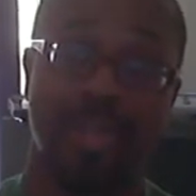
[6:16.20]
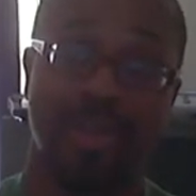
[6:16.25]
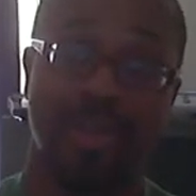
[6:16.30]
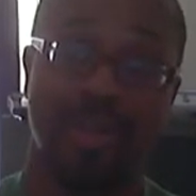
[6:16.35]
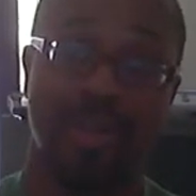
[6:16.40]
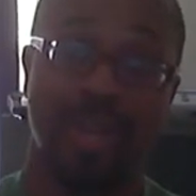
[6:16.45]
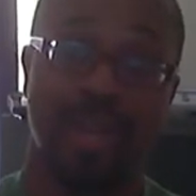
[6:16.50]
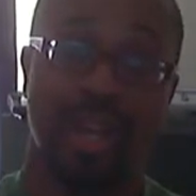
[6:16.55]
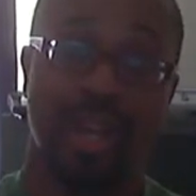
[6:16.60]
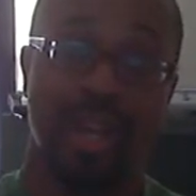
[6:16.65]

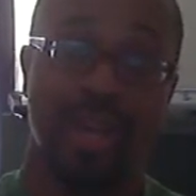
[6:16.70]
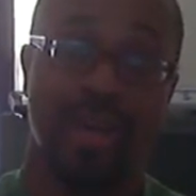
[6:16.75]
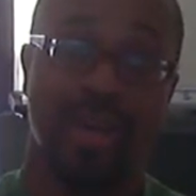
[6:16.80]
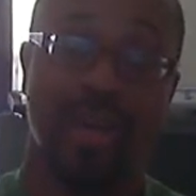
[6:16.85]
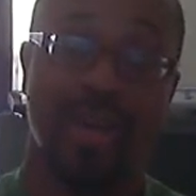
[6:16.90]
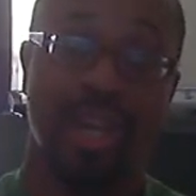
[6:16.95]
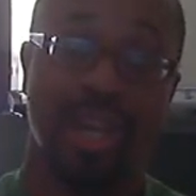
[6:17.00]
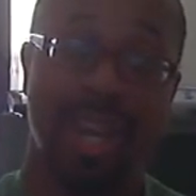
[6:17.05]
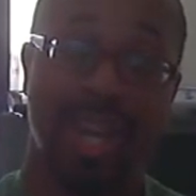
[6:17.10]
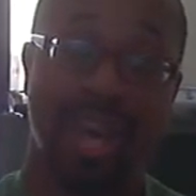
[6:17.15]
show,
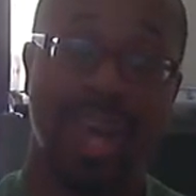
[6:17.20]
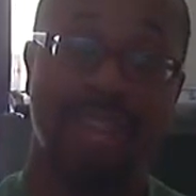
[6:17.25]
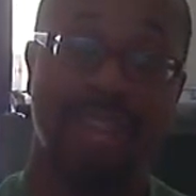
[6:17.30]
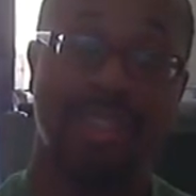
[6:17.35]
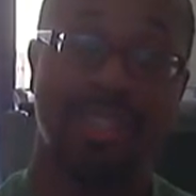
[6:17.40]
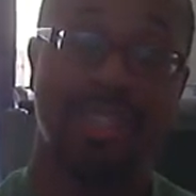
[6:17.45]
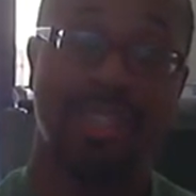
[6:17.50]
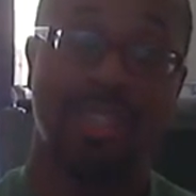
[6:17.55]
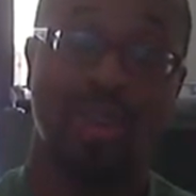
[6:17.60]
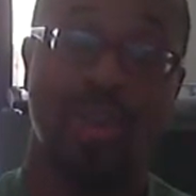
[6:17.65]
but
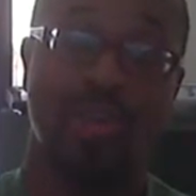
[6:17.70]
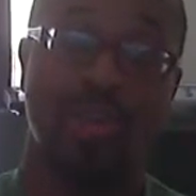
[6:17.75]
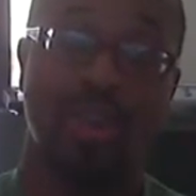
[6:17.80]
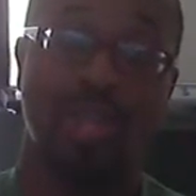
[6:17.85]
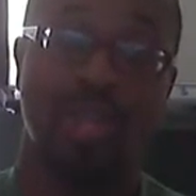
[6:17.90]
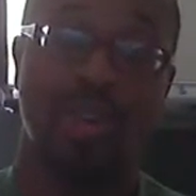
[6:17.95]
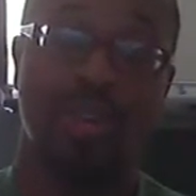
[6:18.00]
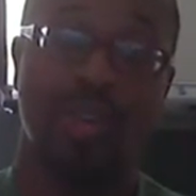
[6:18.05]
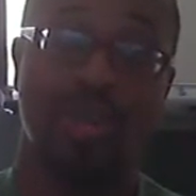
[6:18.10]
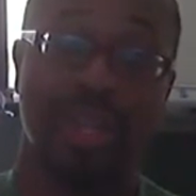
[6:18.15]
Nala told me
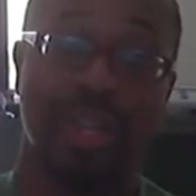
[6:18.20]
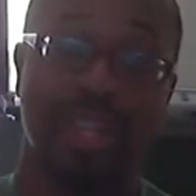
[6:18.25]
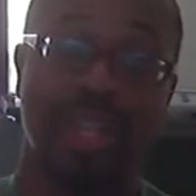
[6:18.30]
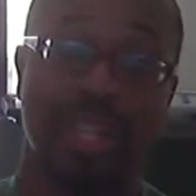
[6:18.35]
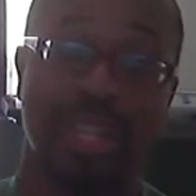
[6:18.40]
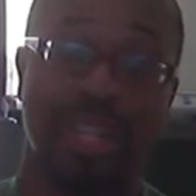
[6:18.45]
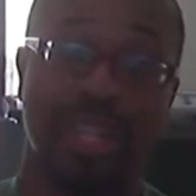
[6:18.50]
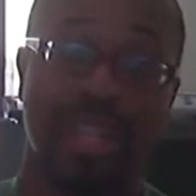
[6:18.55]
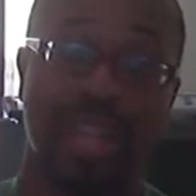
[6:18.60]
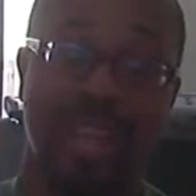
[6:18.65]
to erase
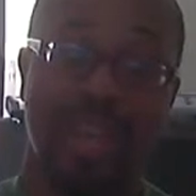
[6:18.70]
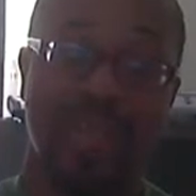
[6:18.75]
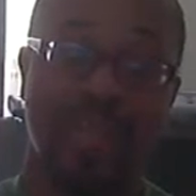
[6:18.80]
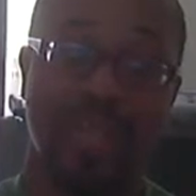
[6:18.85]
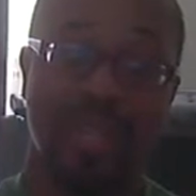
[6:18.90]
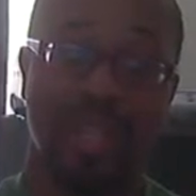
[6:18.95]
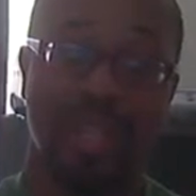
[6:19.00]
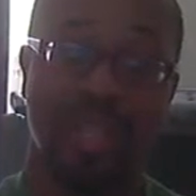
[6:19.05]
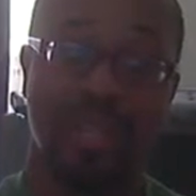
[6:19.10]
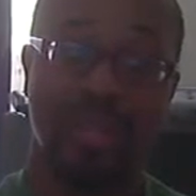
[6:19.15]
that damn
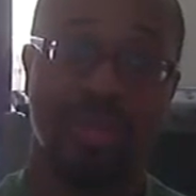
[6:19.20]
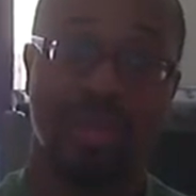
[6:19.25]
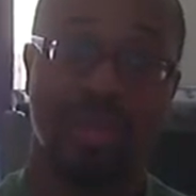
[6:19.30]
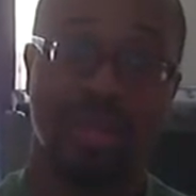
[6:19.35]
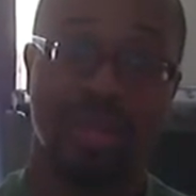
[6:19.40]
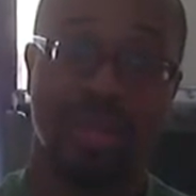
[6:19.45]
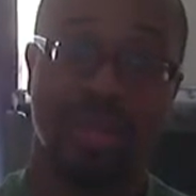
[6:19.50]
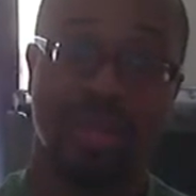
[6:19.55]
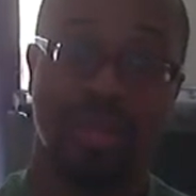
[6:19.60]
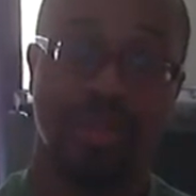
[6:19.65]
video.
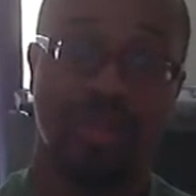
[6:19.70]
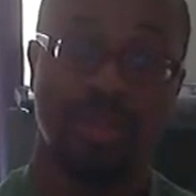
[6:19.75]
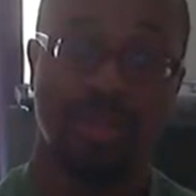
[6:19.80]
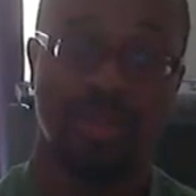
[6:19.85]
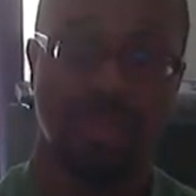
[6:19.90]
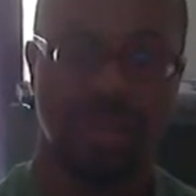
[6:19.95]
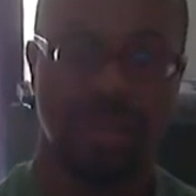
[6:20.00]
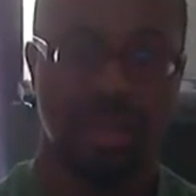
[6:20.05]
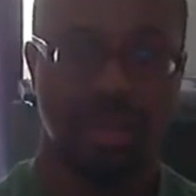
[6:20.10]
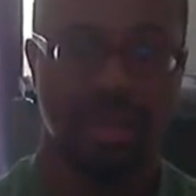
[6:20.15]
You know,
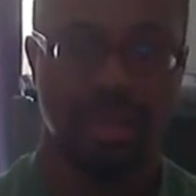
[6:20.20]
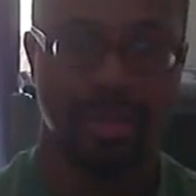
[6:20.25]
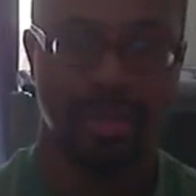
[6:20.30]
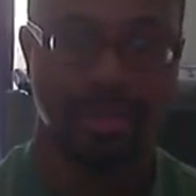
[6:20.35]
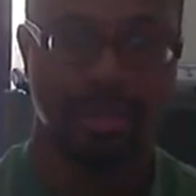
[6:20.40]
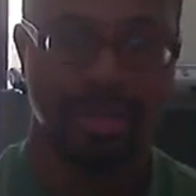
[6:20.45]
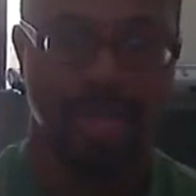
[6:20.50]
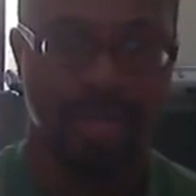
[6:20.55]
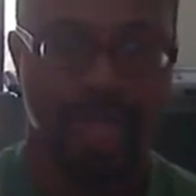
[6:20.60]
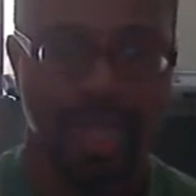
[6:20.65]

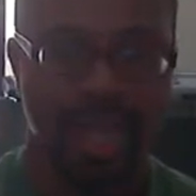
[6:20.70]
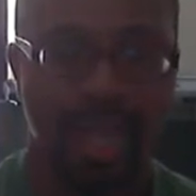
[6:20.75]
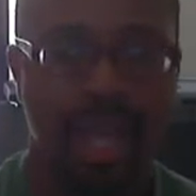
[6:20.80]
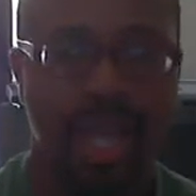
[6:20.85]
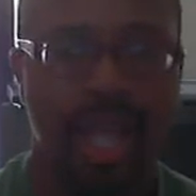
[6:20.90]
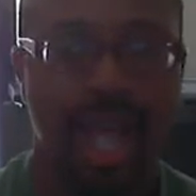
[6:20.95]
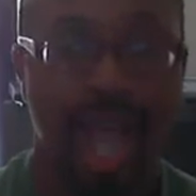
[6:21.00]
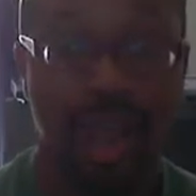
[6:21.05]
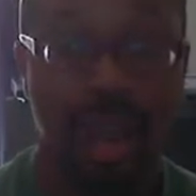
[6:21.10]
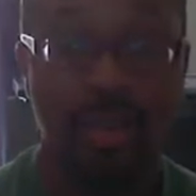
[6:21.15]
hmm.
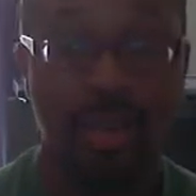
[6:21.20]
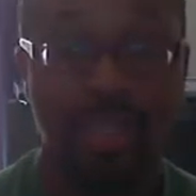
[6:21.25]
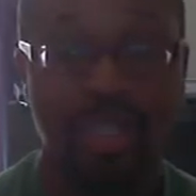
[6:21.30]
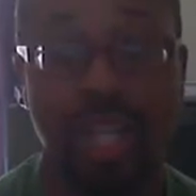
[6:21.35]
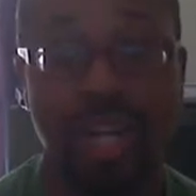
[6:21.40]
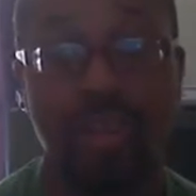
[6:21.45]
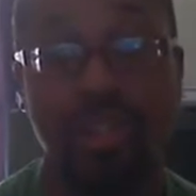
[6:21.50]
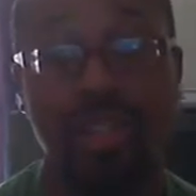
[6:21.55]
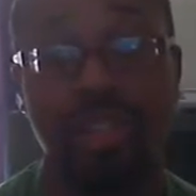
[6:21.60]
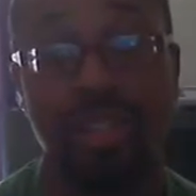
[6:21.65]
I
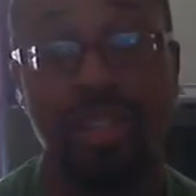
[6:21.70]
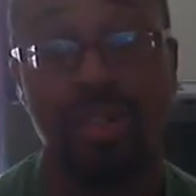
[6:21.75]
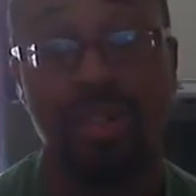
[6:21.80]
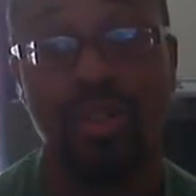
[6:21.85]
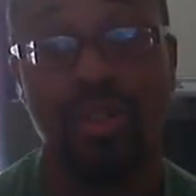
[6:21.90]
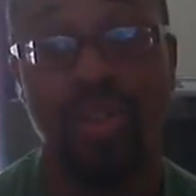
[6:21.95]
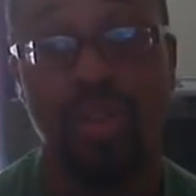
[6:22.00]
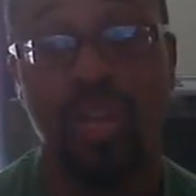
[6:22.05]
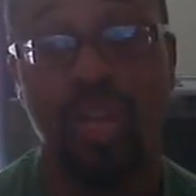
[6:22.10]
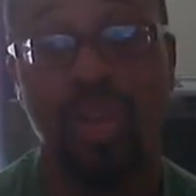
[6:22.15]
wish I would have
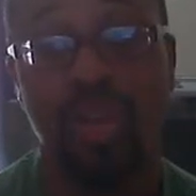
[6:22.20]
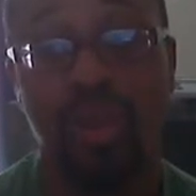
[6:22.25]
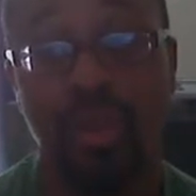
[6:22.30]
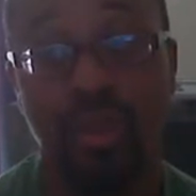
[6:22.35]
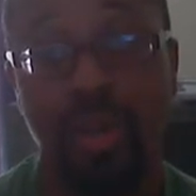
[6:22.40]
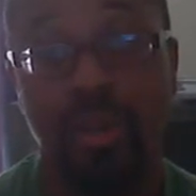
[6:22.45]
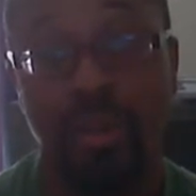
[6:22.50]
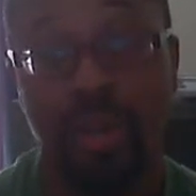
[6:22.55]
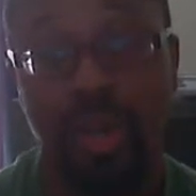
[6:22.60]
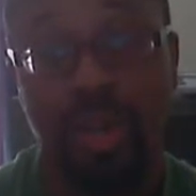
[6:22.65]
showed y'all
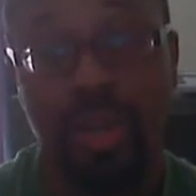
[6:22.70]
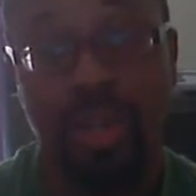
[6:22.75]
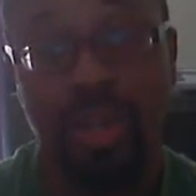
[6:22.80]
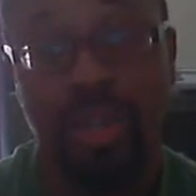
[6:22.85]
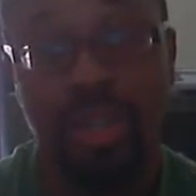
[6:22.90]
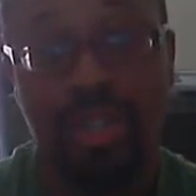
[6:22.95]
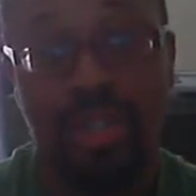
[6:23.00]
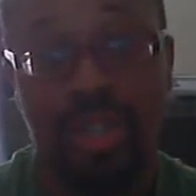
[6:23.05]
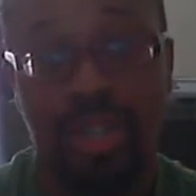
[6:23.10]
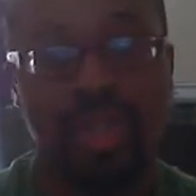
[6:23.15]
who he
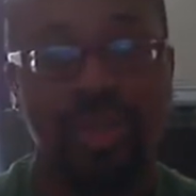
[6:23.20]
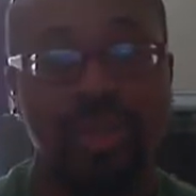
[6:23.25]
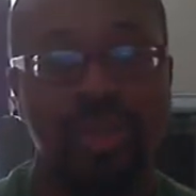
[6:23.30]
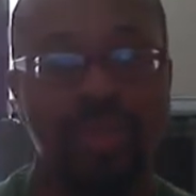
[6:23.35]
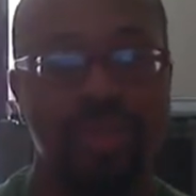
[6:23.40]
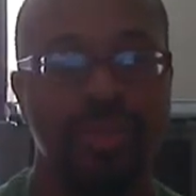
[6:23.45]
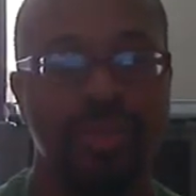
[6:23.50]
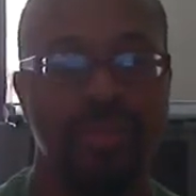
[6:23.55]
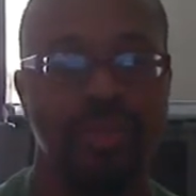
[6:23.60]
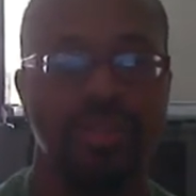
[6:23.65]
was. You
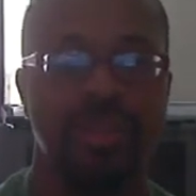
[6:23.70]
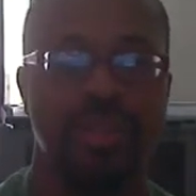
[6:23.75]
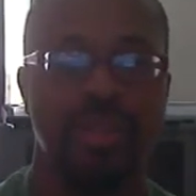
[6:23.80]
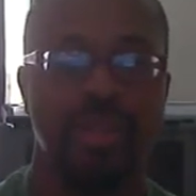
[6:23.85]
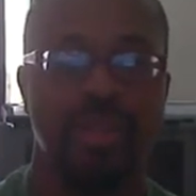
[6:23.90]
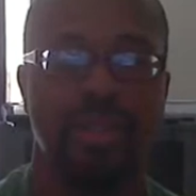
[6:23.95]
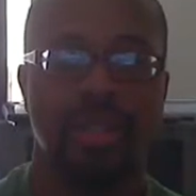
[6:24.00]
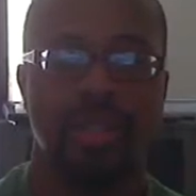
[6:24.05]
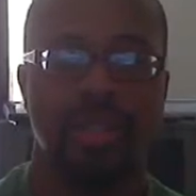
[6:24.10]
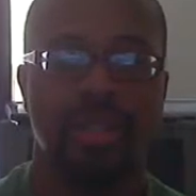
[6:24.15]
know,
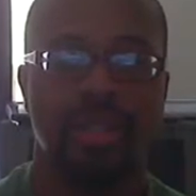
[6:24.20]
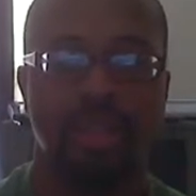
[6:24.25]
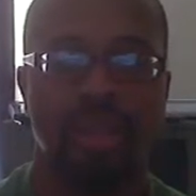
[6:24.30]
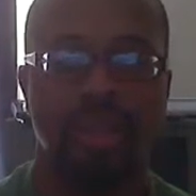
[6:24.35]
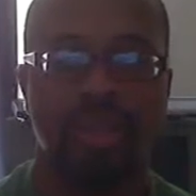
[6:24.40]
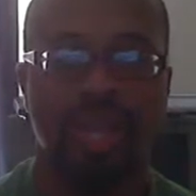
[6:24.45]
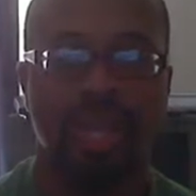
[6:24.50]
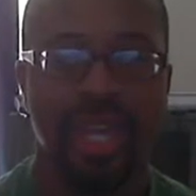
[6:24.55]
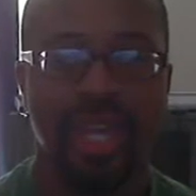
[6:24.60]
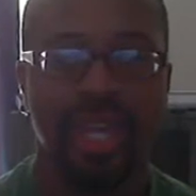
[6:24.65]

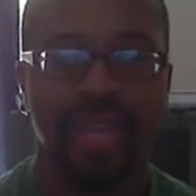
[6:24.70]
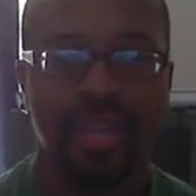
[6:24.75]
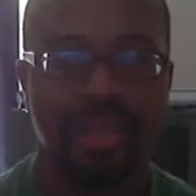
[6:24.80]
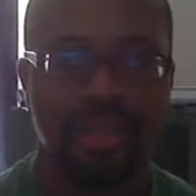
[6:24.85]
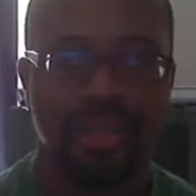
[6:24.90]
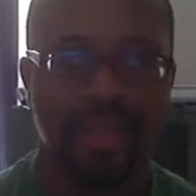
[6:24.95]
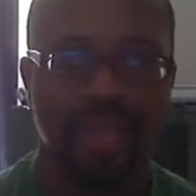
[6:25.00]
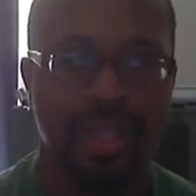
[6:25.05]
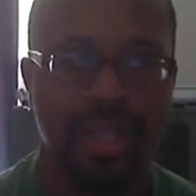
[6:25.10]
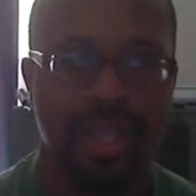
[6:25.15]
okay.
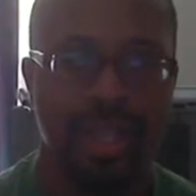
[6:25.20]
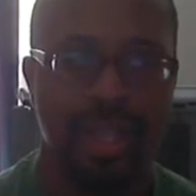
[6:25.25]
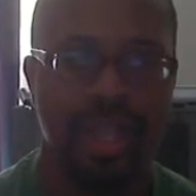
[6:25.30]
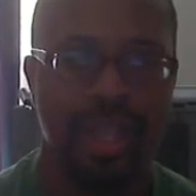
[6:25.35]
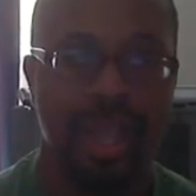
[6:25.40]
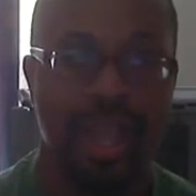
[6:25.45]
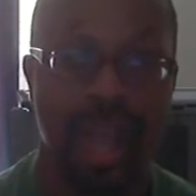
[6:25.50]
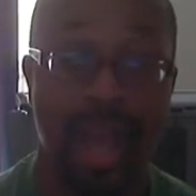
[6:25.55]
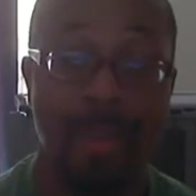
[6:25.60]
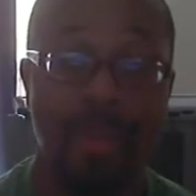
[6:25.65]

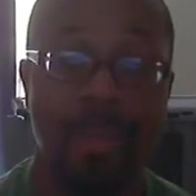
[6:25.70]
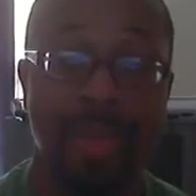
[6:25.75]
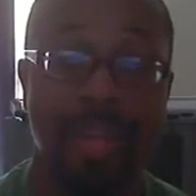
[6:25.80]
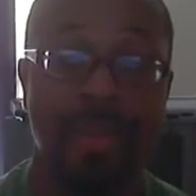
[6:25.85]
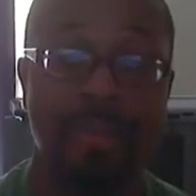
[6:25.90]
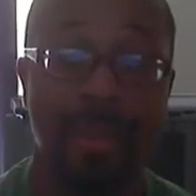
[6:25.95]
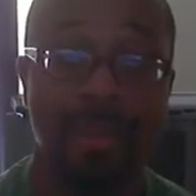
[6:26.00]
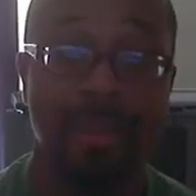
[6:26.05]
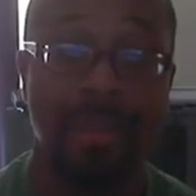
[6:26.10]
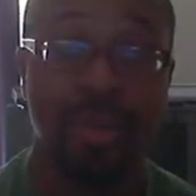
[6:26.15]
I
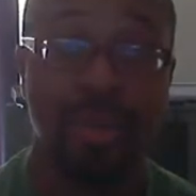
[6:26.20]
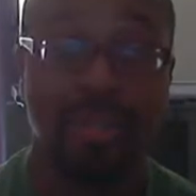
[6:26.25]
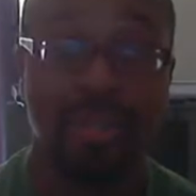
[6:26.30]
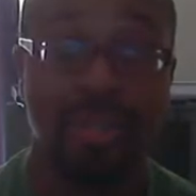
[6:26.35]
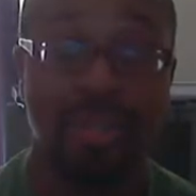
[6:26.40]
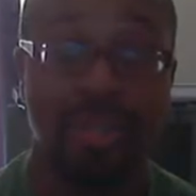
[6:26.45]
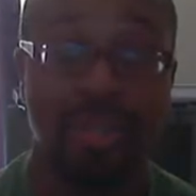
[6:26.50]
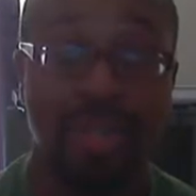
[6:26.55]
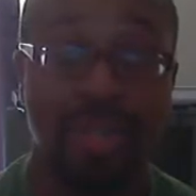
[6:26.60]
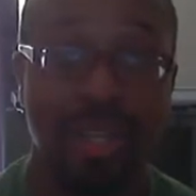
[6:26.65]
met him in
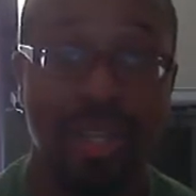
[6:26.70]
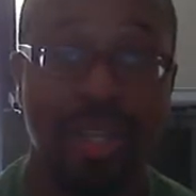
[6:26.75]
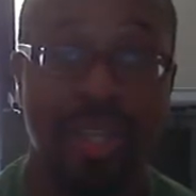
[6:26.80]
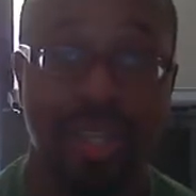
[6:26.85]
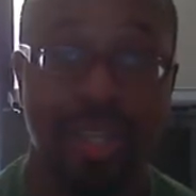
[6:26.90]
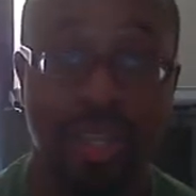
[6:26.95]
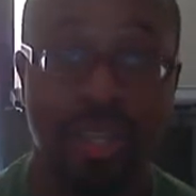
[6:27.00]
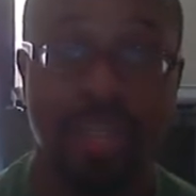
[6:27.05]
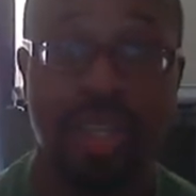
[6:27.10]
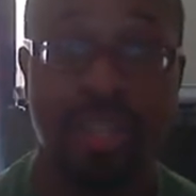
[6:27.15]
person.
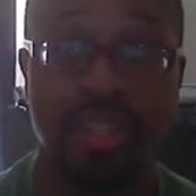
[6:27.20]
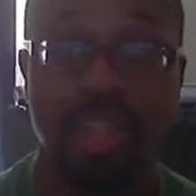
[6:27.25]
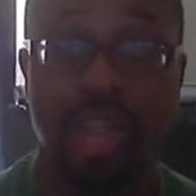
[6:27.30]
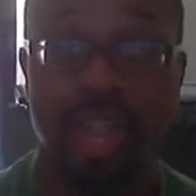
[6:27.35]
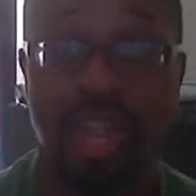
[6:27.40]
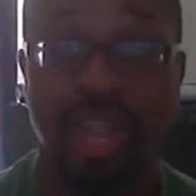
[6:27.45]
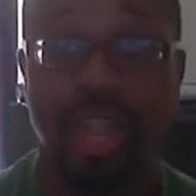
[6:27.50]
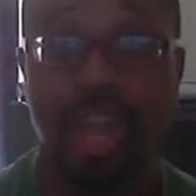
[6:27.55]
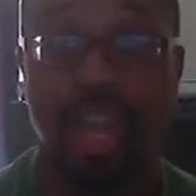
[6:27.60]
He said, "Take